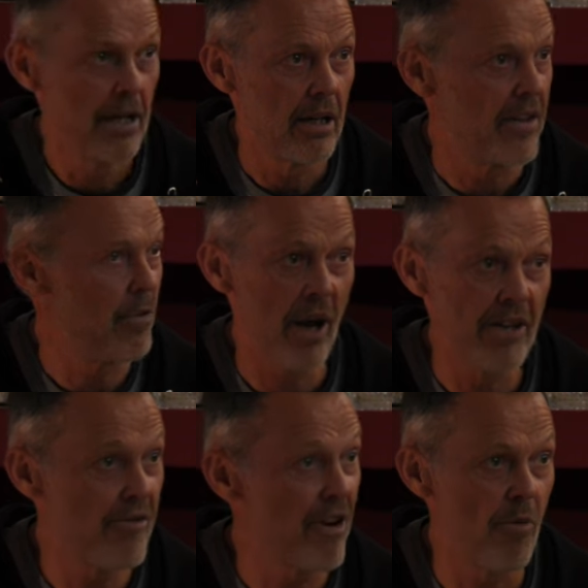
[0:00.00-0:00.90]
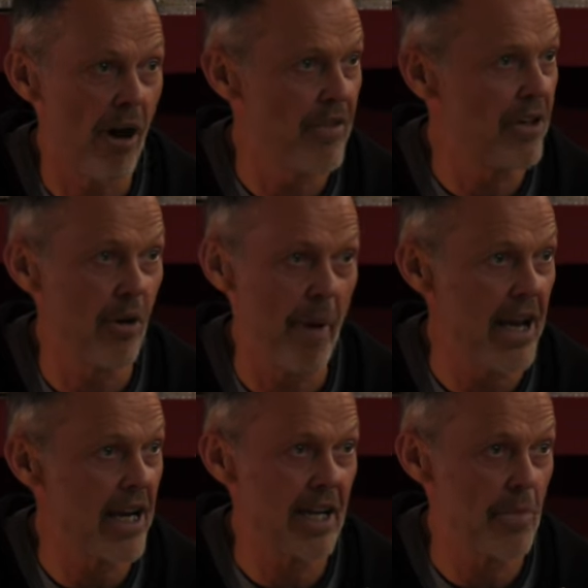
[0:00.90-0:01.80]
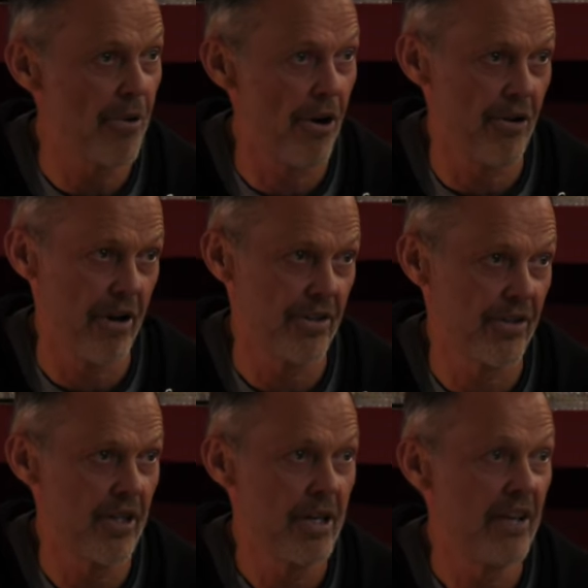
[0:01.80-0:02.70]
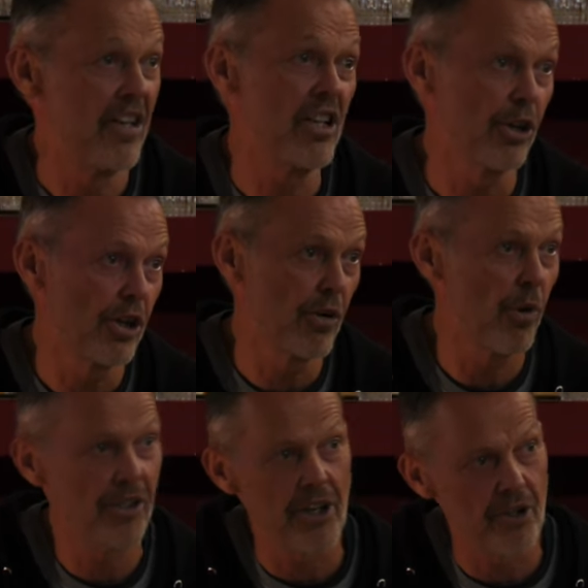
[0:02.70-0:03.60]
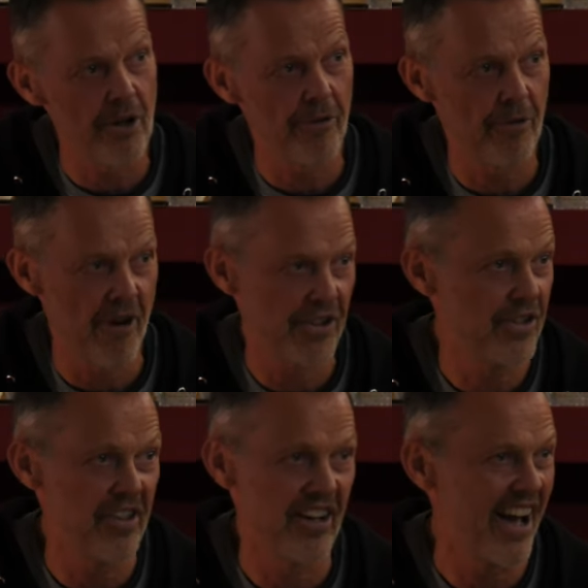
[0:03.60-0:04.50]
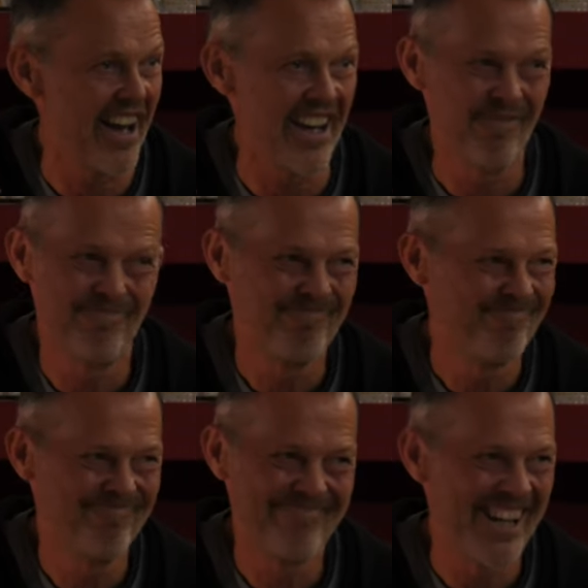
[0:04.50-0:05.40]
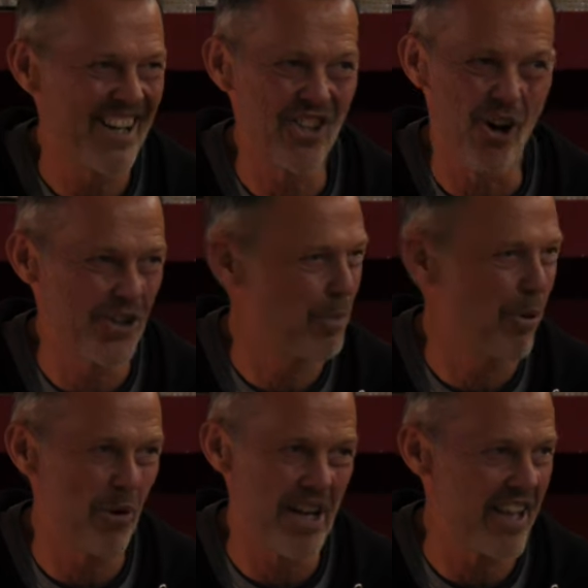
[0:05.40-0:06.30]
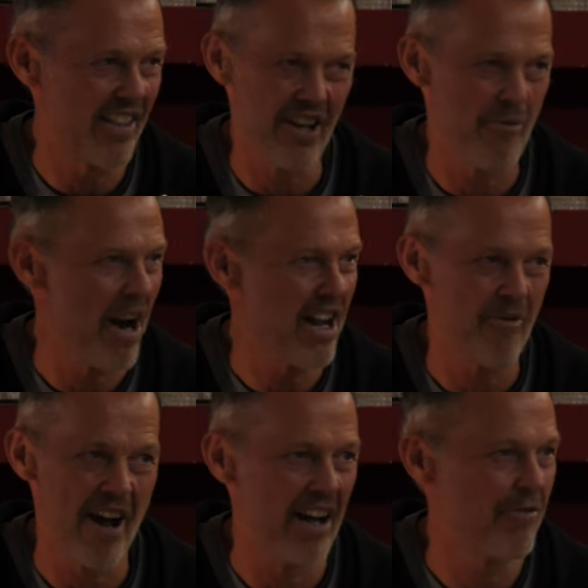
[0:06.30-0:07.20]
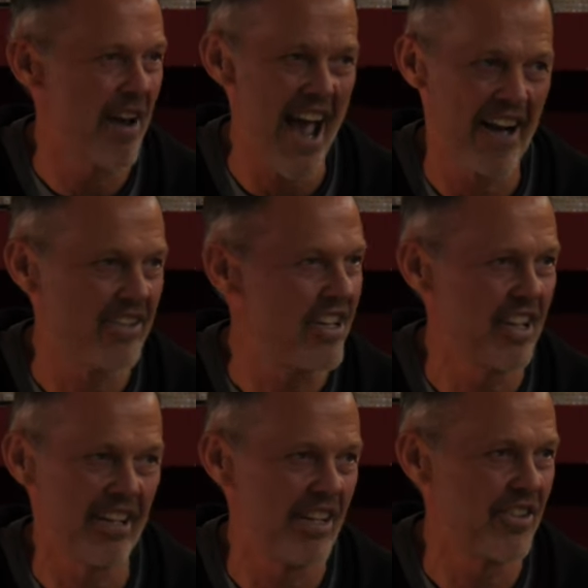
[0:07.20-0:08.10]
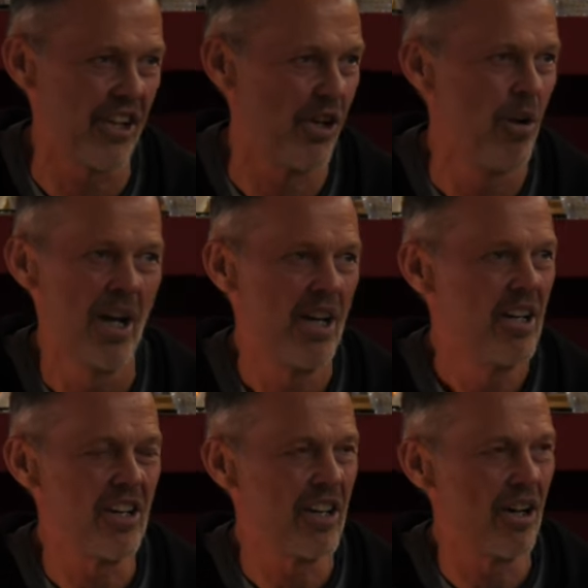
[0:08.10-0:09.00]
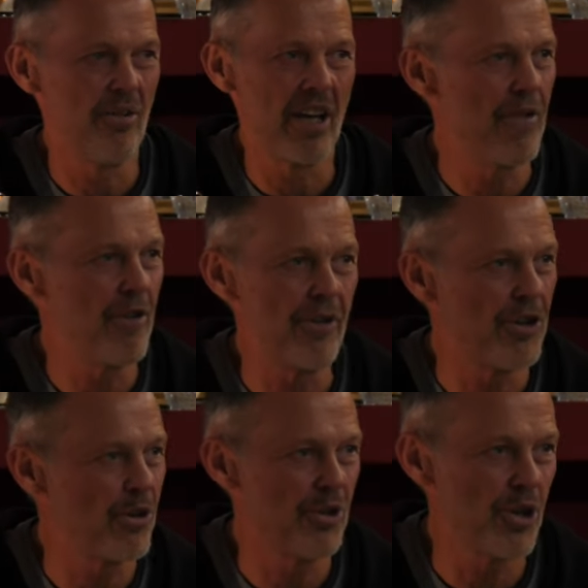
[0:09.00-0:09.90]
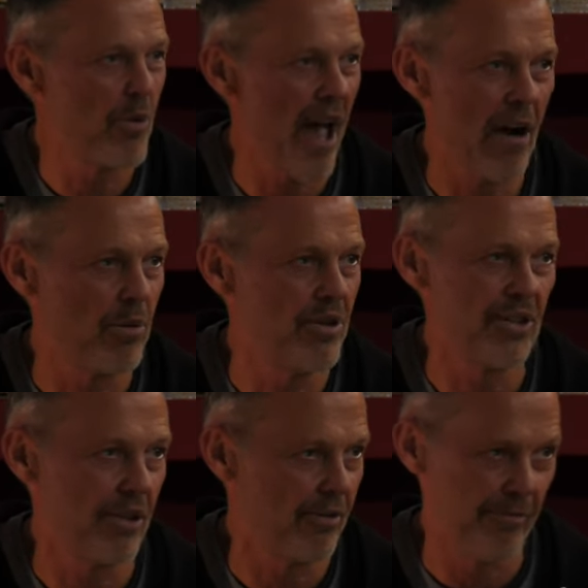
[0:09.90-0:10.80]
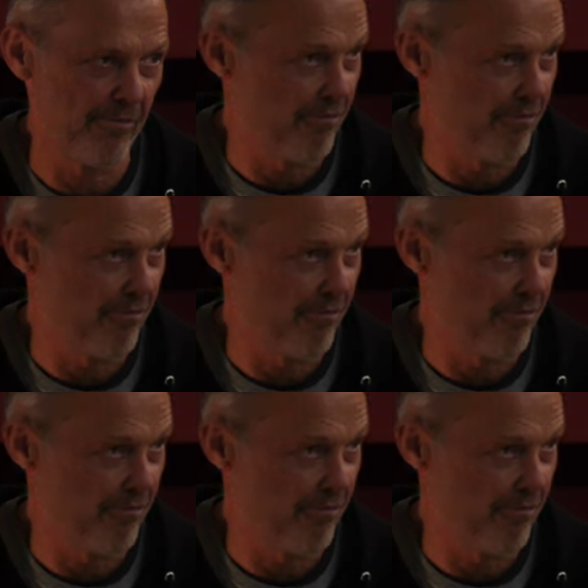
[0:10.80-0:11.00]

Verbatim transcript: and they're wondering why they're not making any progress. And then you look at what they're doing for the rest of the day, it's not supporting that. They're running around, reacting. And so, you know, even if you do two hours of